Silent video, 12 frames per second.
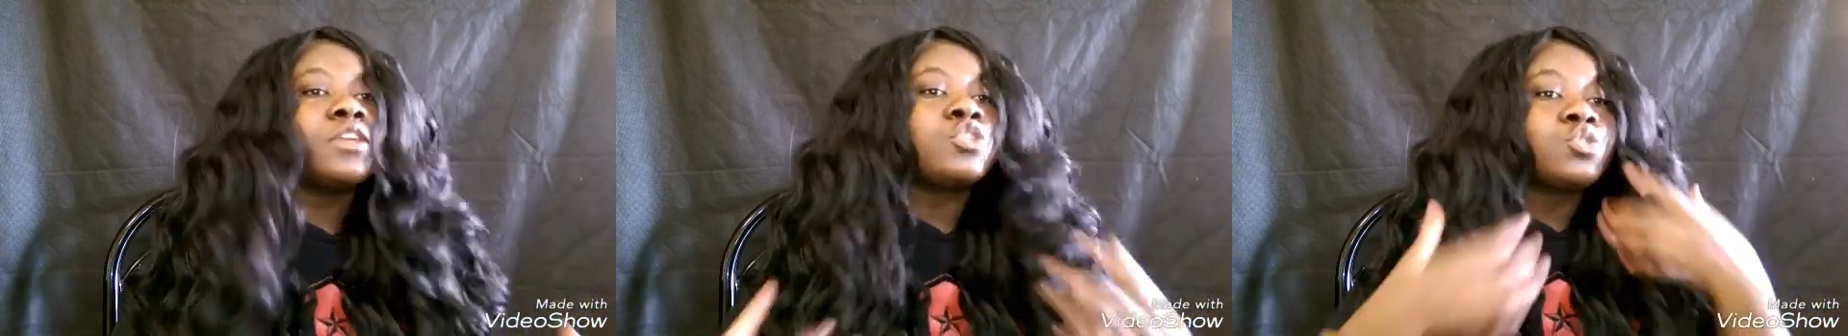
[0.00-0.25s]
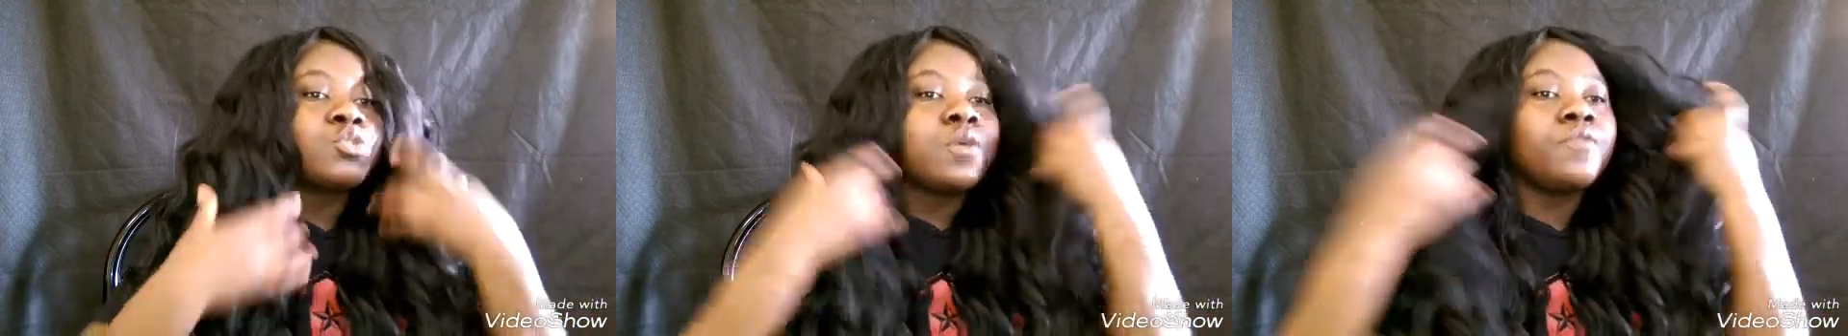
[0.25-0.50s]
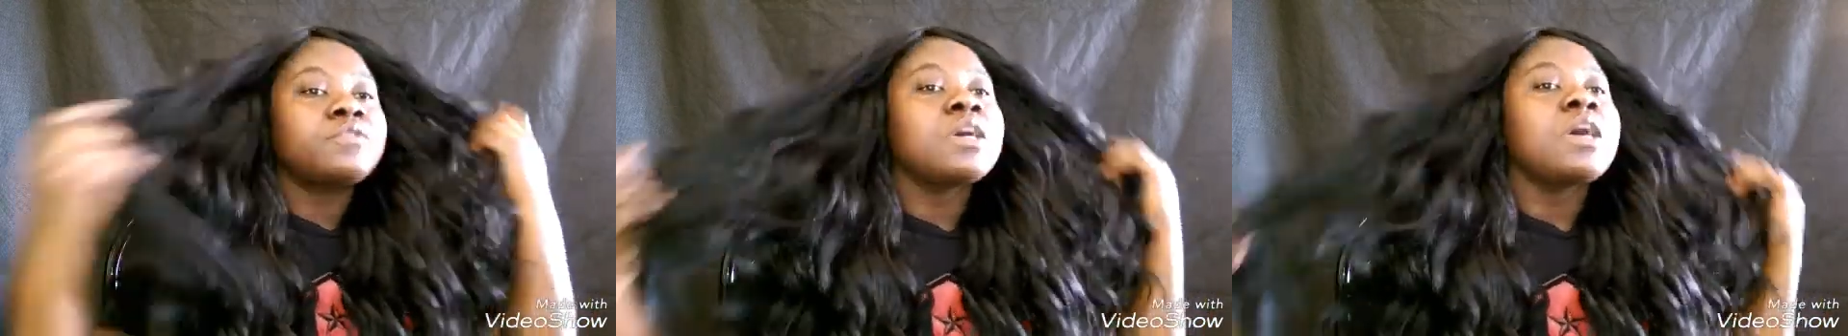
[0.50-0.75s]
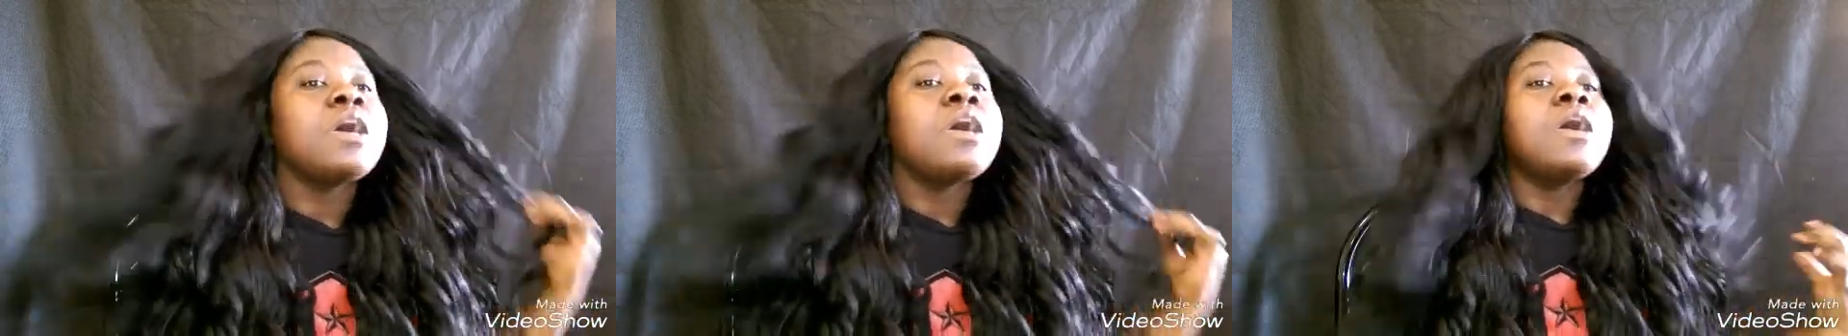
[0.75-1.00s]
It's soft,
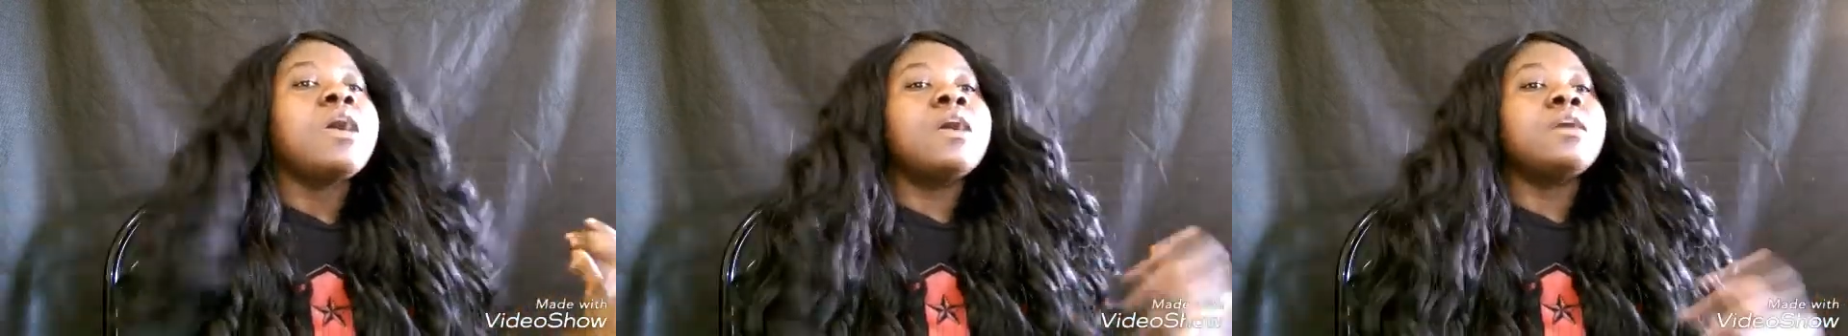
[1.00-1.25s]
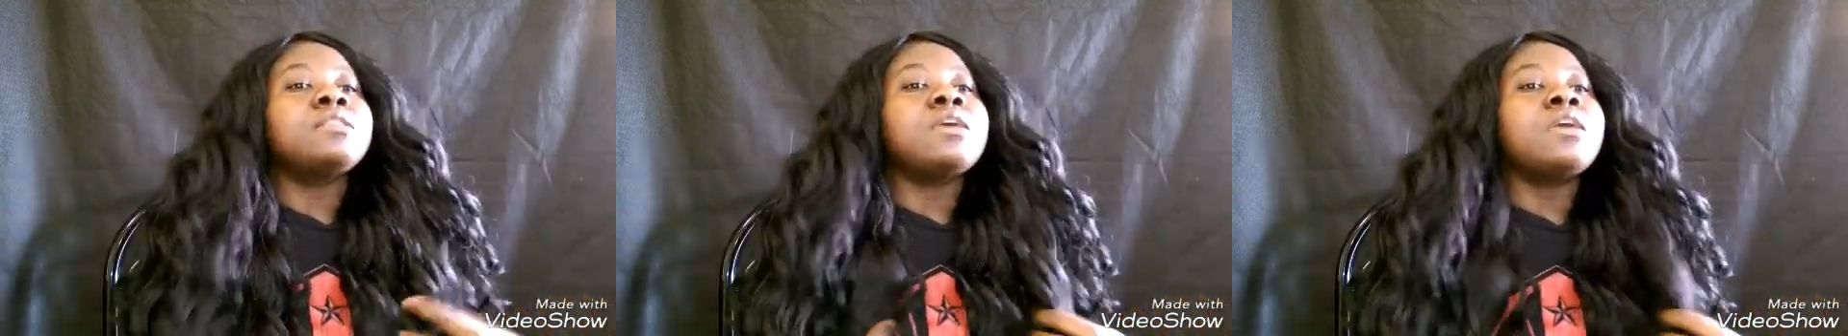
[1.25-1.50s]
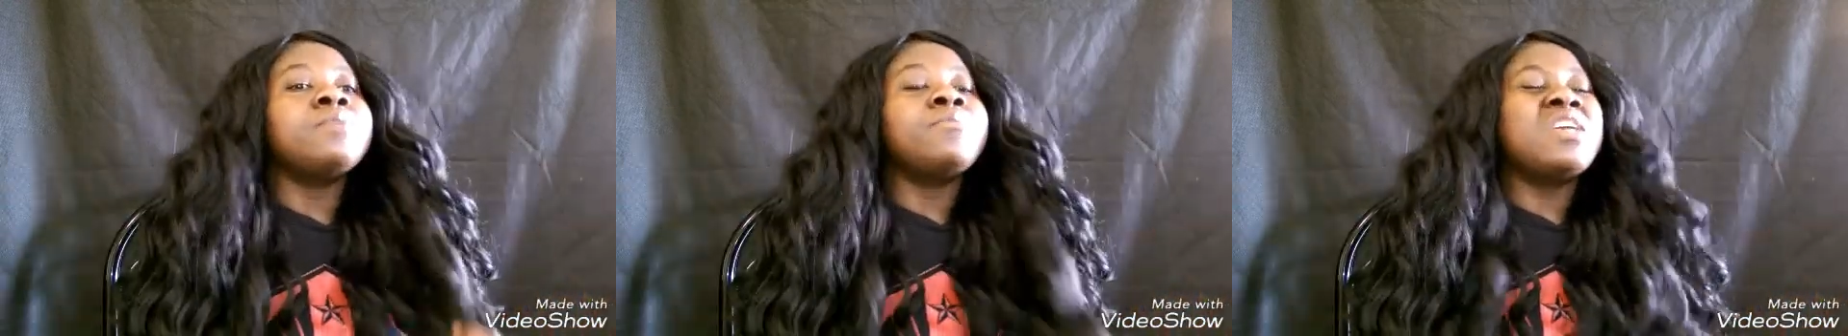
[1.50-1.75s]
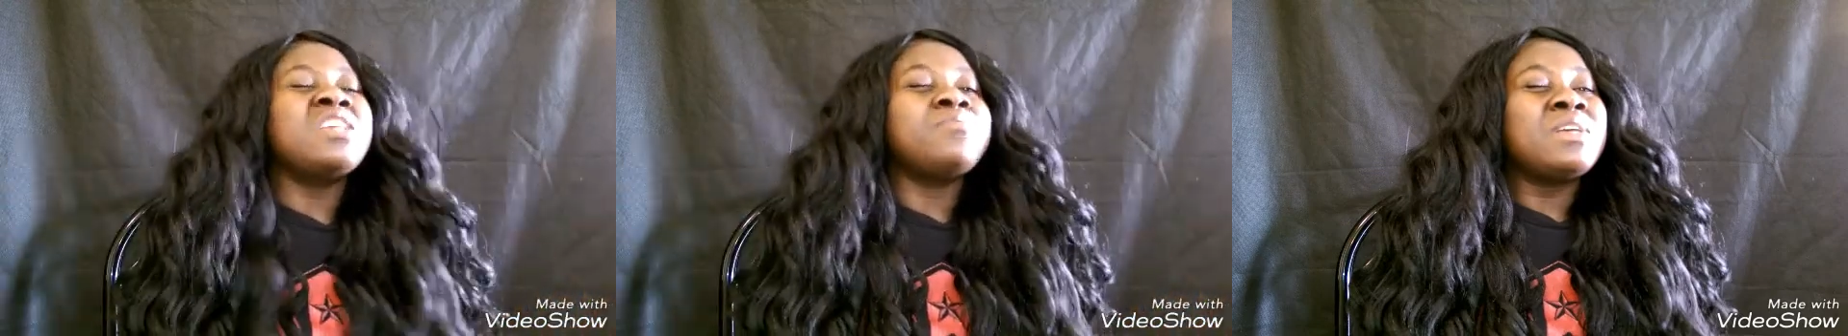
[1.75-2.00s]
and
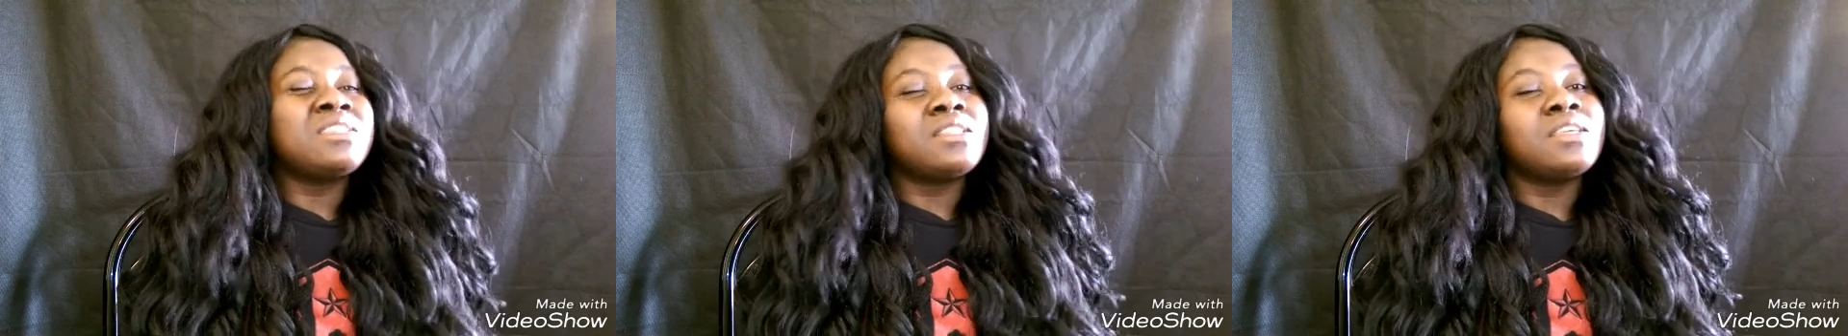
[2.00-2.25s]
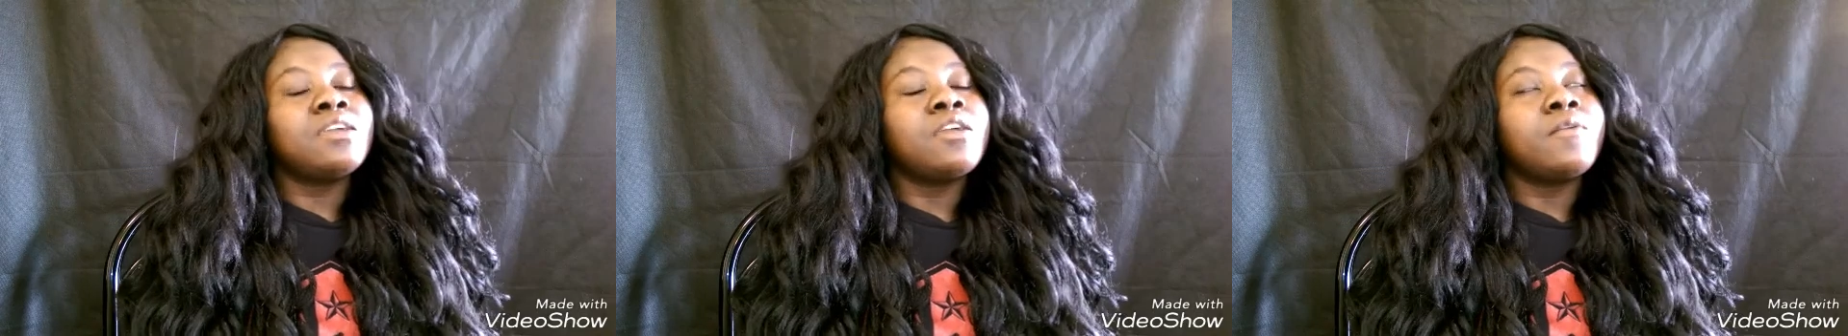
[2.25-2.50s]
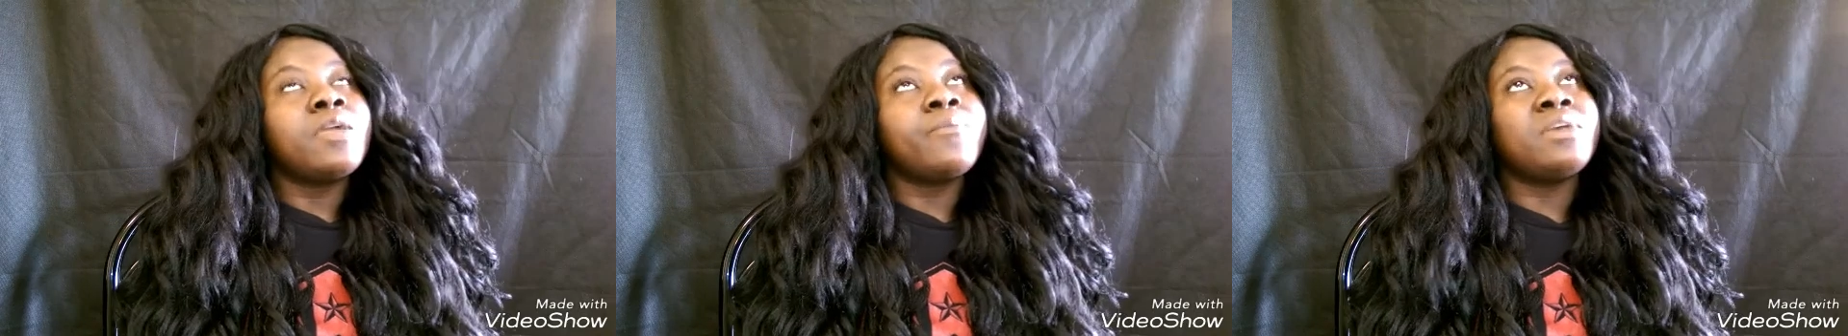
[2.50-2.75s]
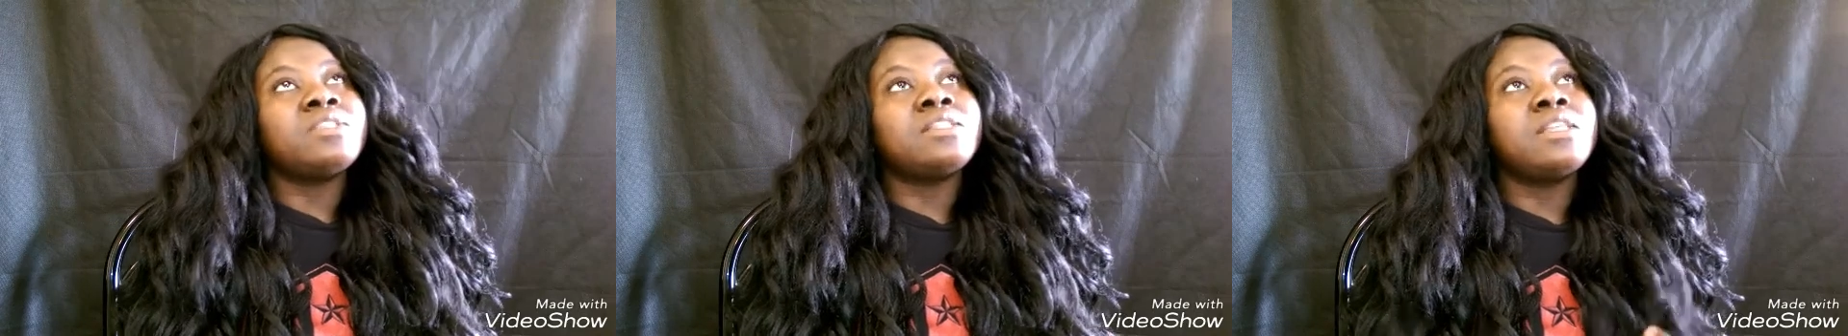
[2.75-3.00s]
it
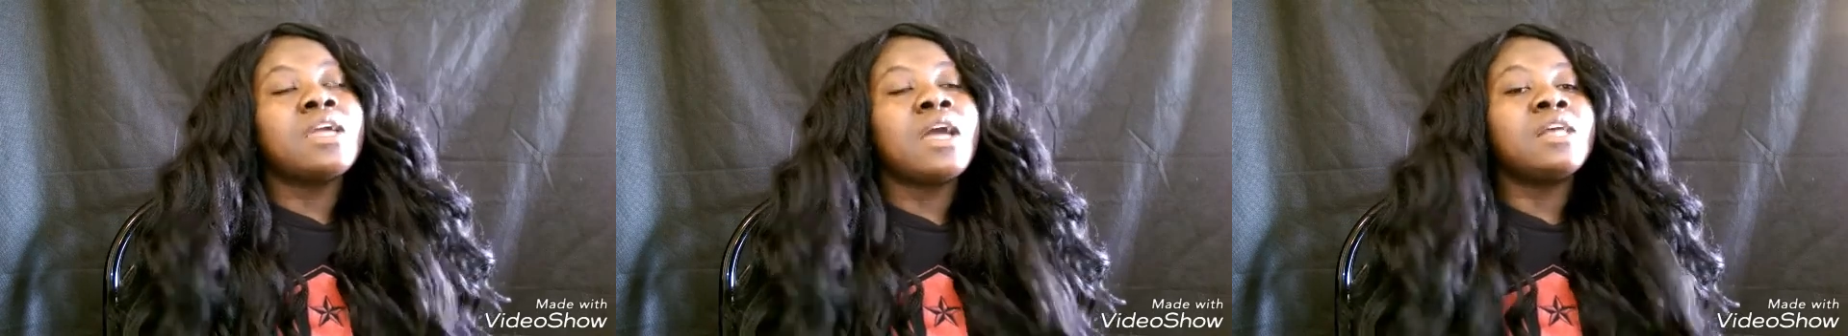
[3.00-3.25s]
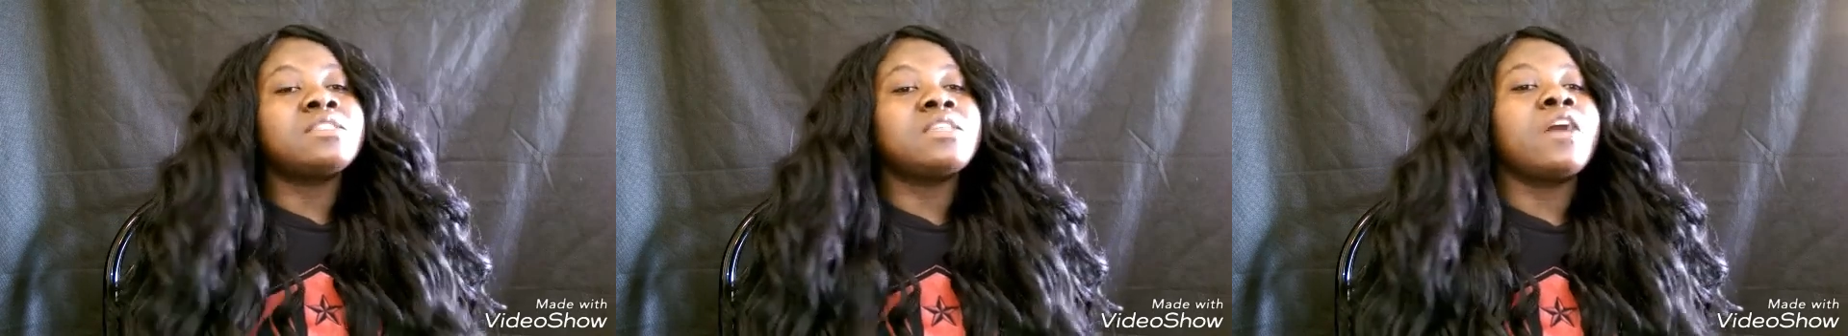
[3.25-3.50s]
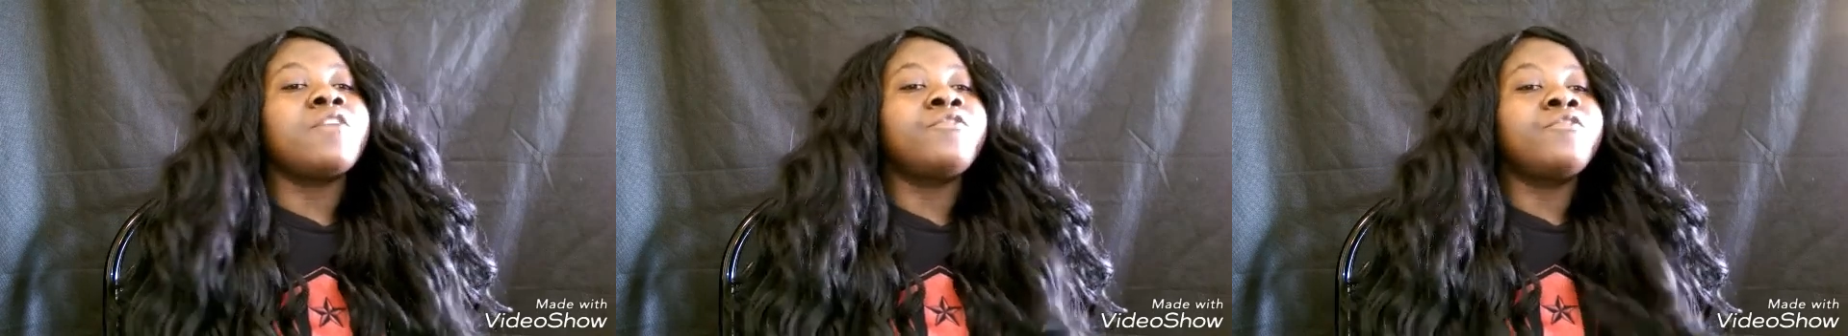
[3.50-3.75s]
basically has that